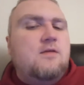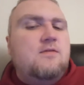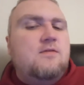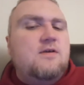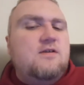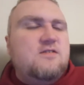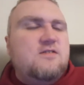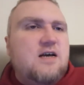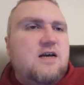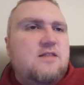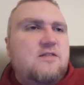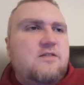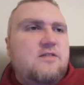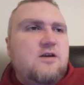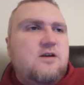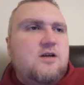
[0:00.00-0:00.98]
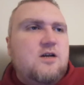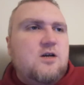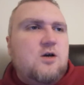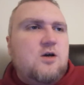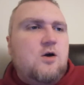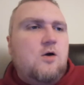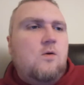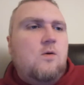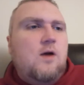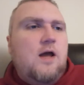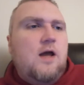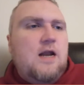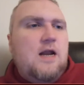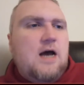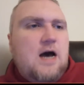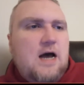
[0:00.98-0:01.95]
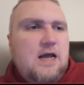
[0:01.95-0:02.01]
they decide that they're going to go
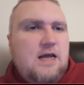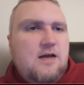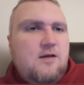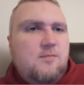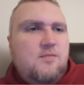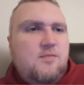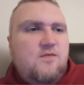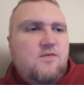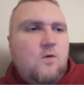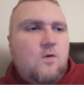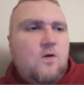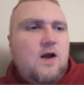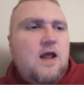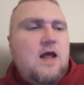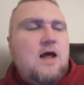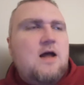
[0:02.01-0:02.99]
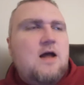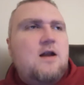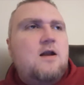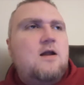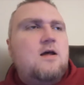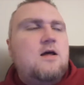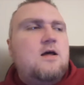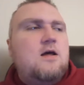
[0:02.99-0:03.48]
and hike beforehand.